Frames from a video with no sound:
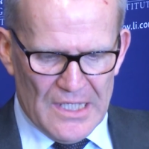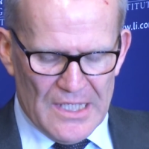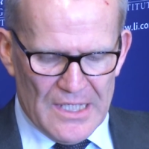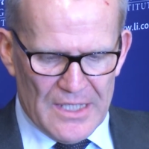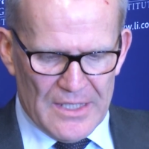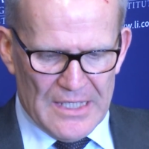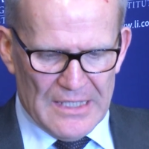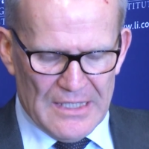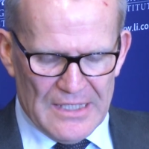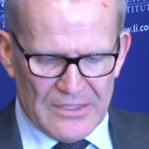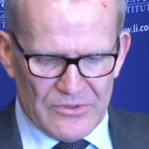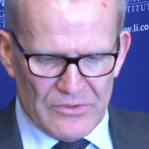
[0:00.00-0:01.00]
uh, I
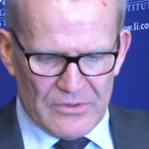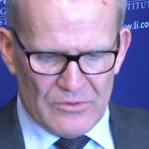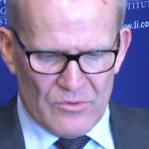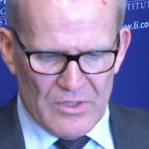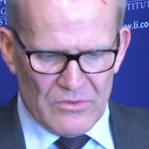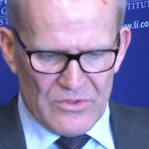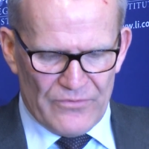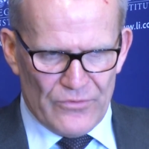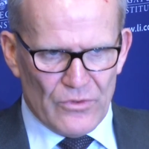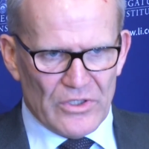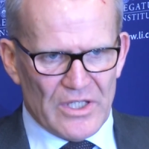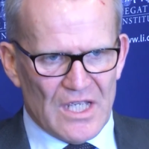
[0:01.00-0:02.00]
like to quote
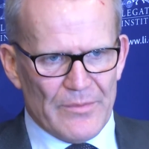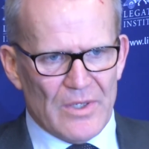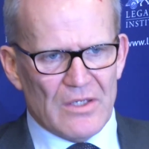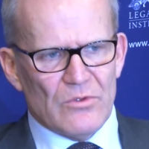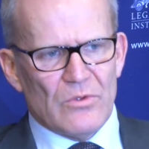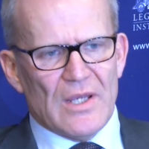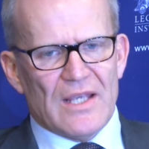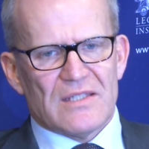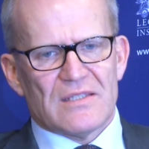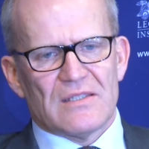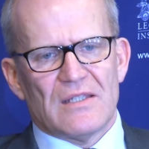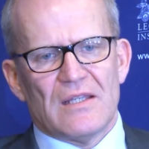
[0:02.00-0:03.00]
Fukuyama who
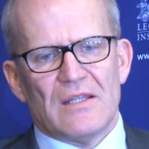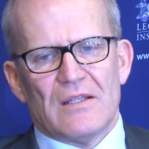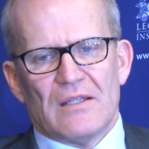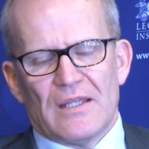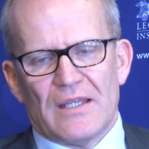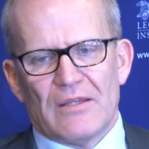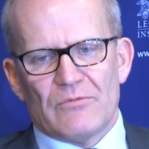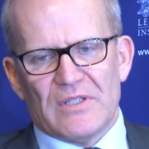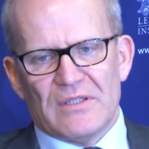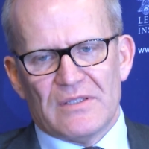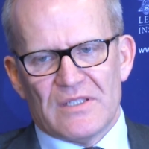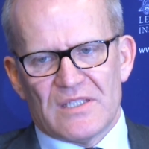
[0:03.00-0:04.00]
has uh,
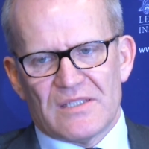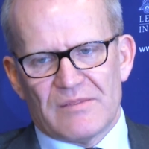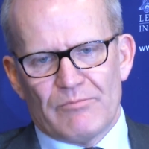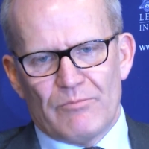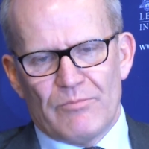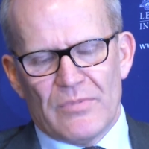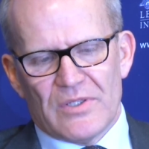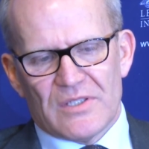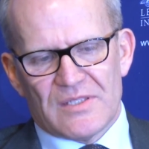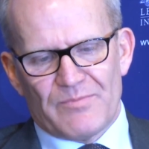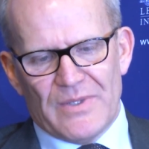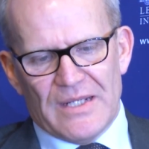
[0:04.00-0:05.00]
written this
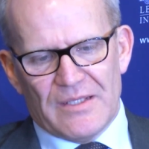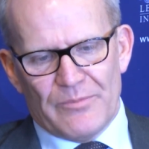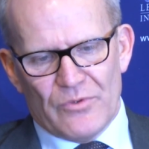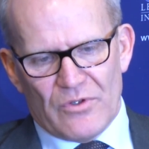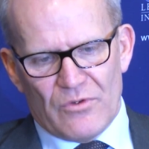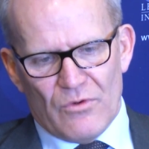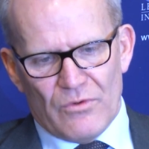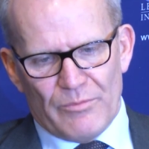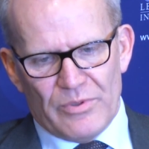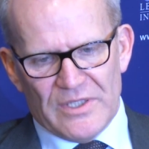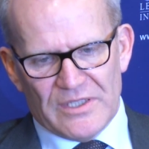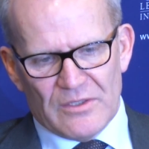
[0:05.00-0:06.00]
splendid book called
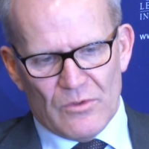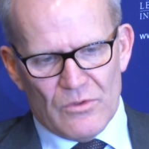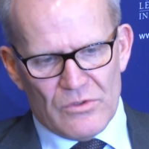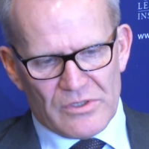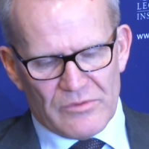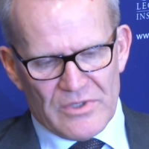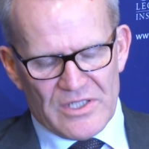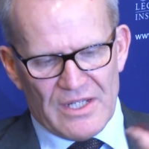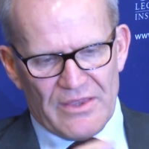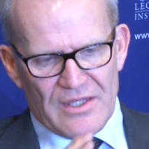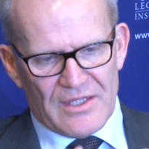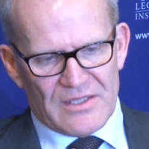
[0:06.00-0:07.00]
Political Order, which I
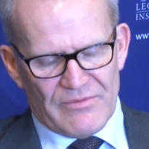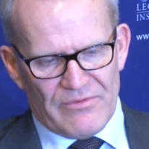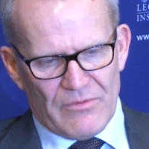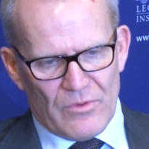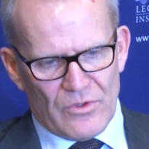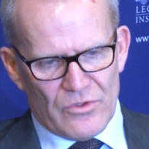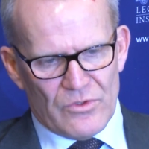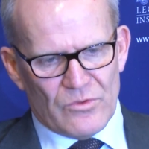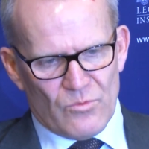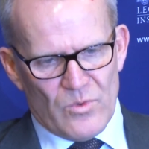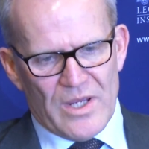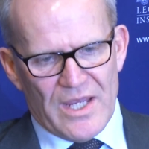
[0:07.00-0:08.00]
think is a good
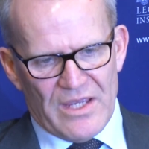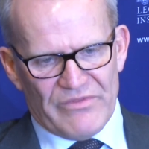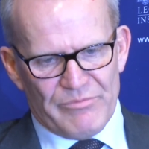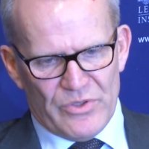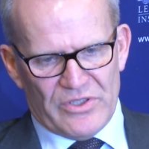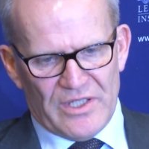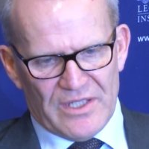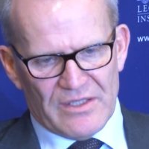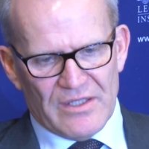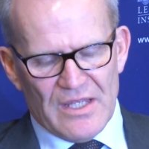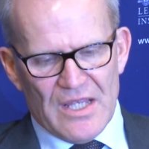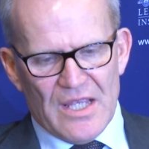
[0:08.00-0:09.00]
way of putting it.
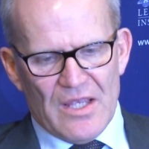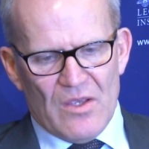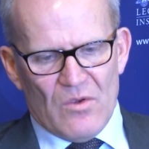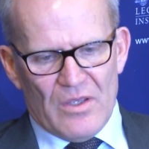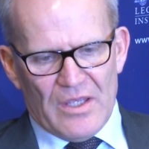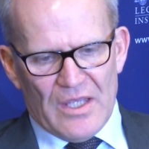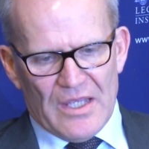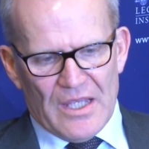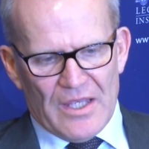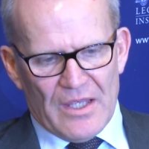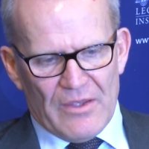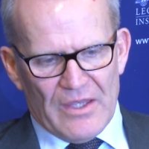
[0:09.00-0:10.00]
Uh,
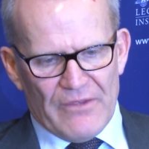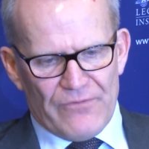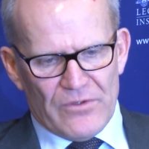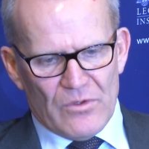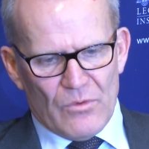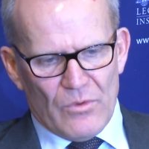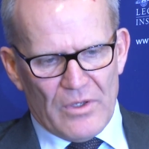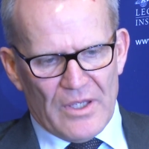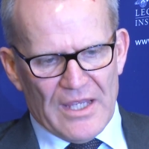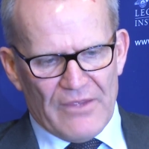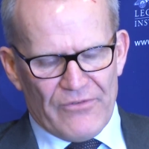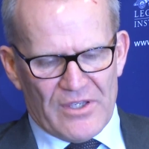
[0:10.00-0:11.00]
if, you, if a